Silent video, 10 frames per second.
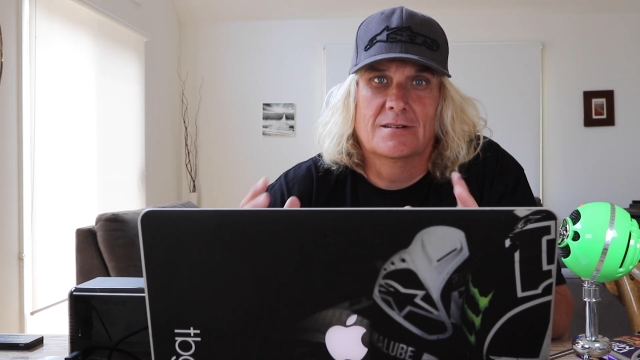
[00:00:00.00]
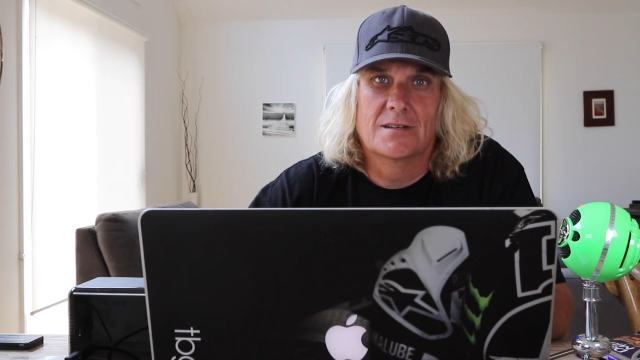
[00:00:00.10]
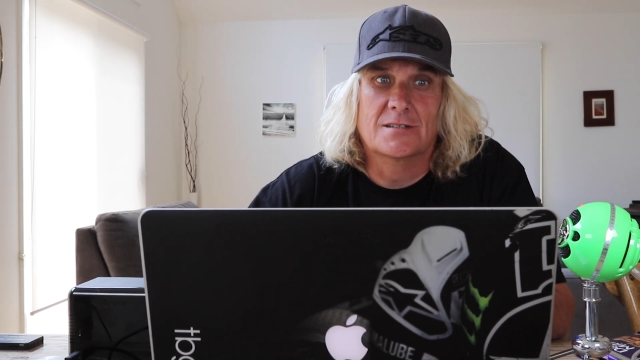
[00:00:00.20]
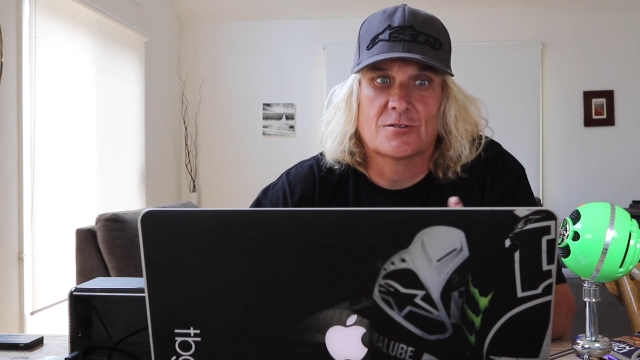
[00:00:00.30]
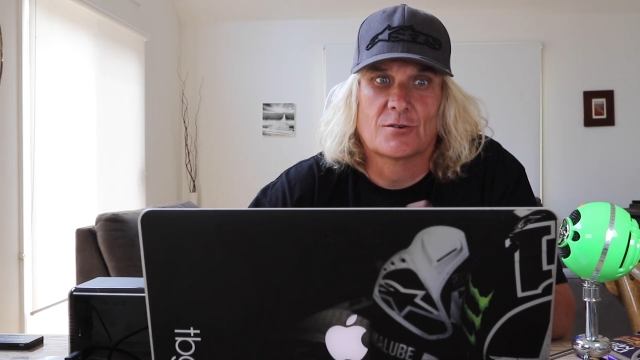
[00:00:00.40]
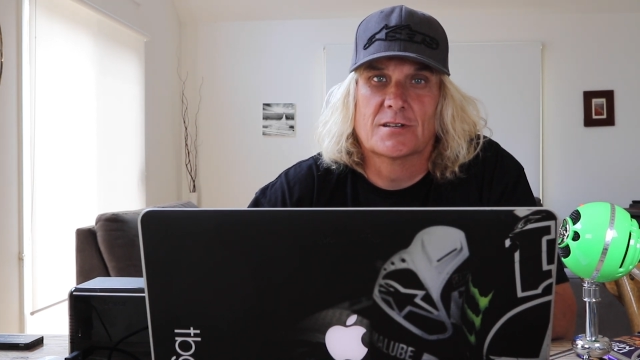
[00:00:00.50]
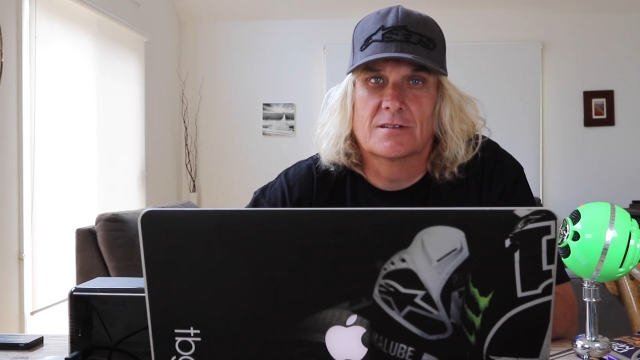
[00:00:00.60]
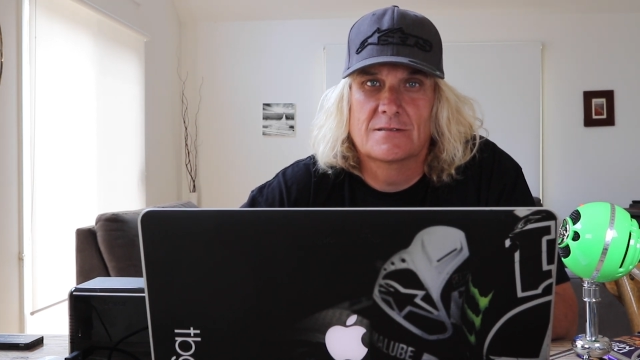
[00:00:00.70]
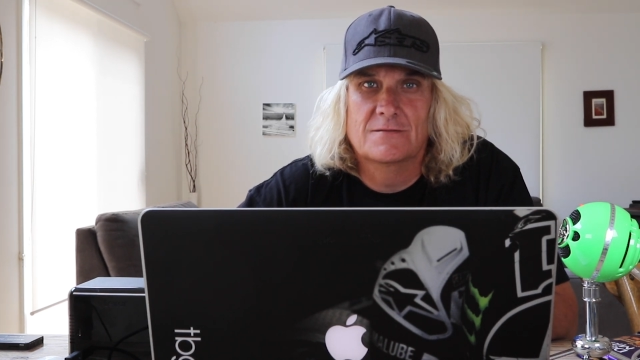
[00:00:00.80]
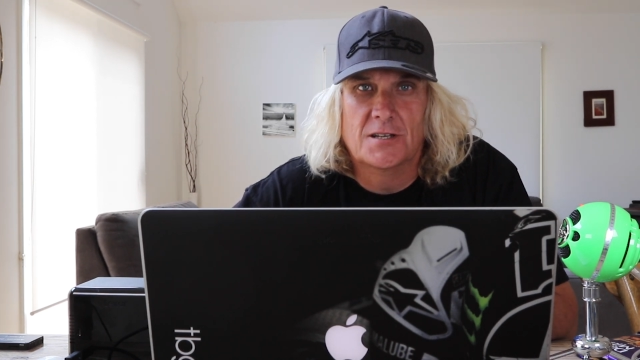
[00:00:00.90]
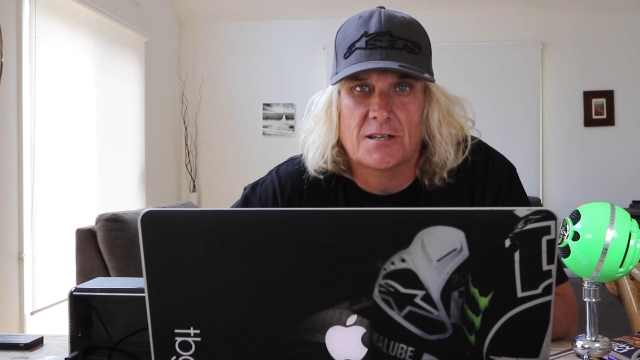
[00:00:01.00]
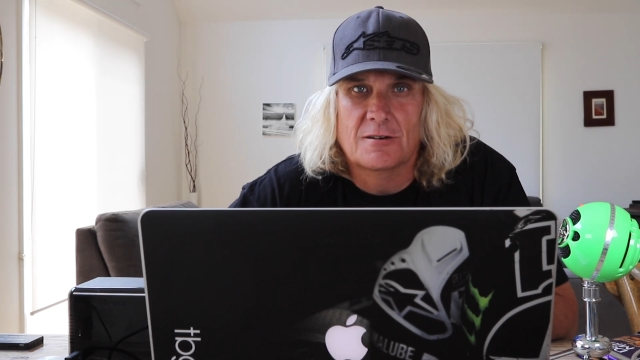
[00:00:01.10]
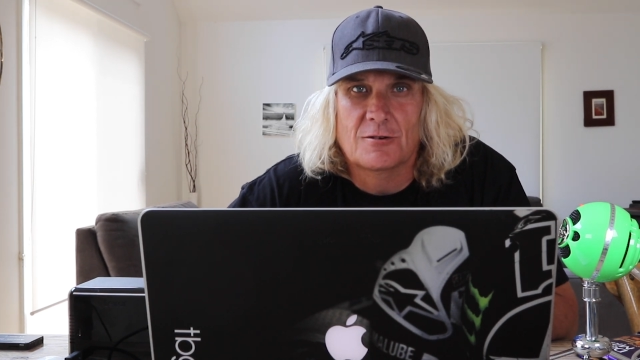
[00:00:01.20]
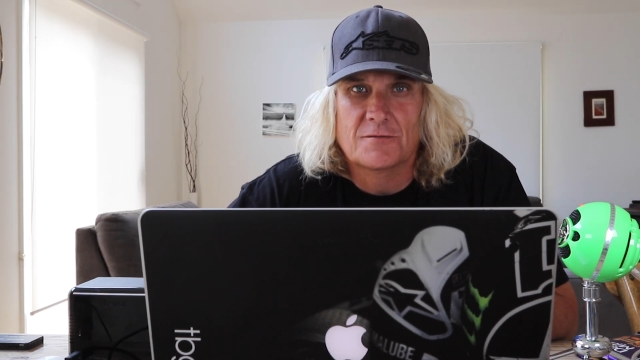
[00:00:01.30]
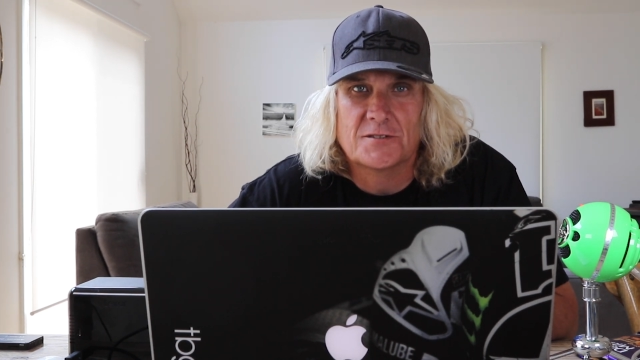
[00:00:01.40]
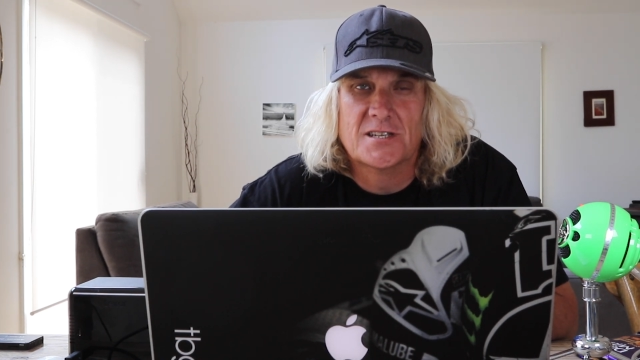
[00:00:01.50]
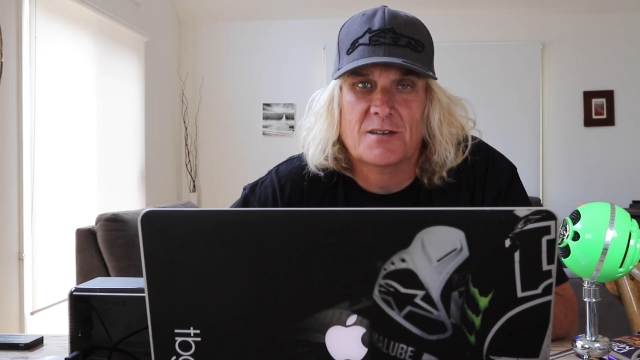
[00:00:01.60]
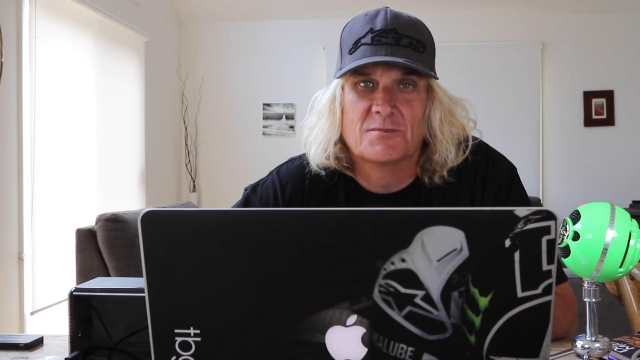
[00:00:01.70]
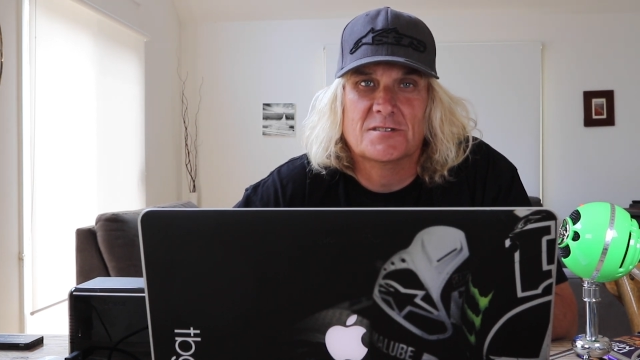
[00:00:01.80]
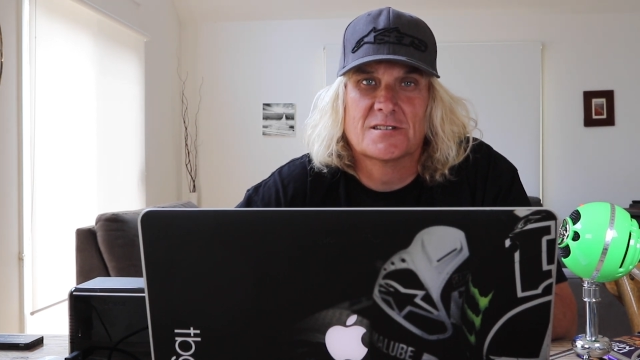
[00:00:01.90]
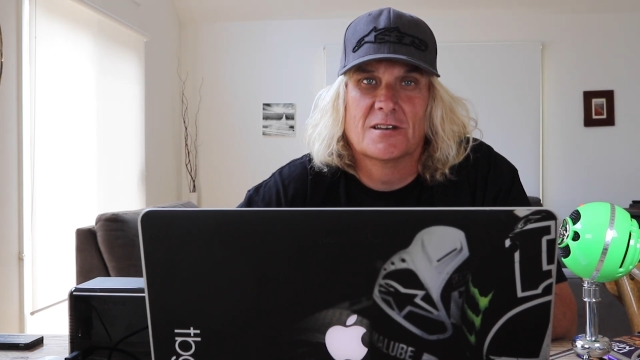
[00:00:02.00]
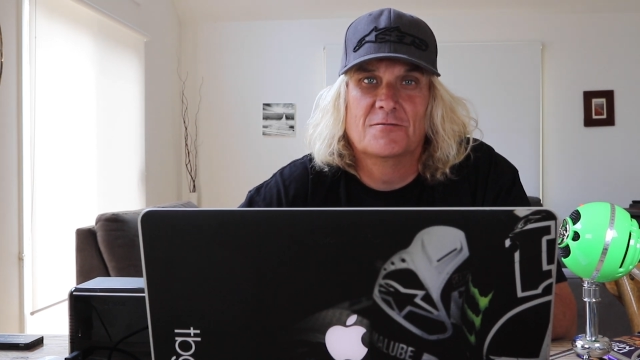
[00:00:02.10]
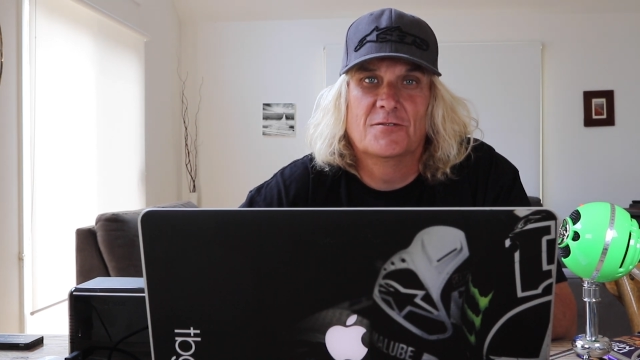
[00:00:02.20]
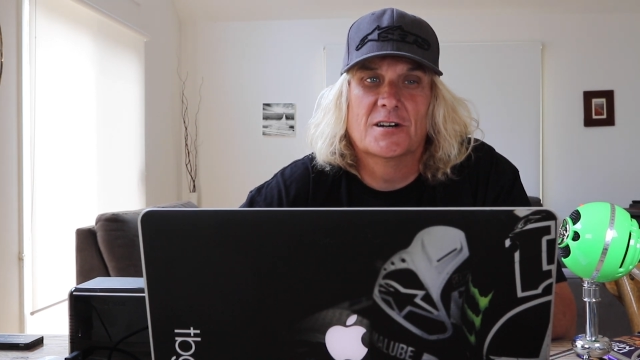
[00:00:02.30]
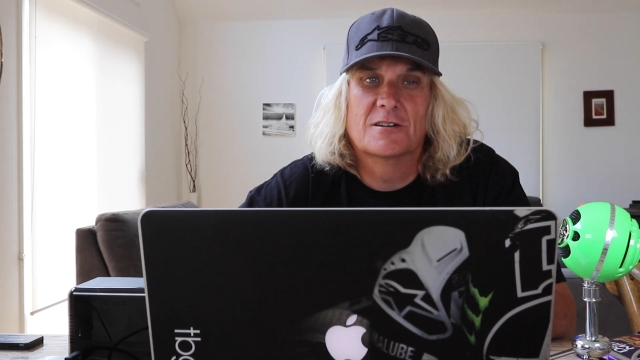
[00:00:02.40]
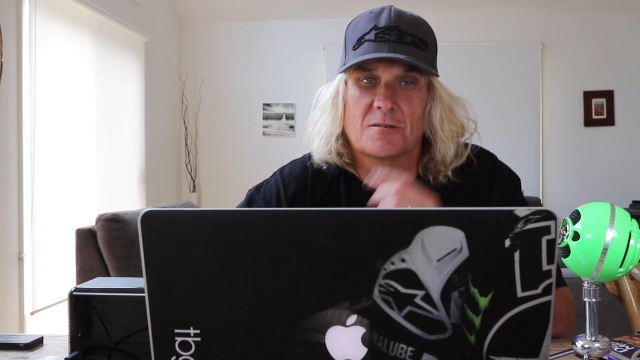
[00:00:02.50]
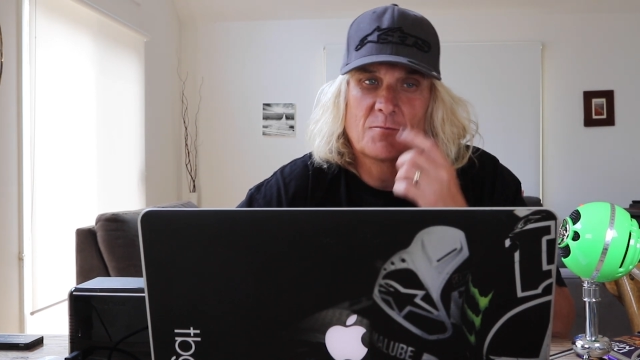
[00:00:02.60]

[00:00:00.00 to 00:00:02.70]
exotic video I've attempted so far.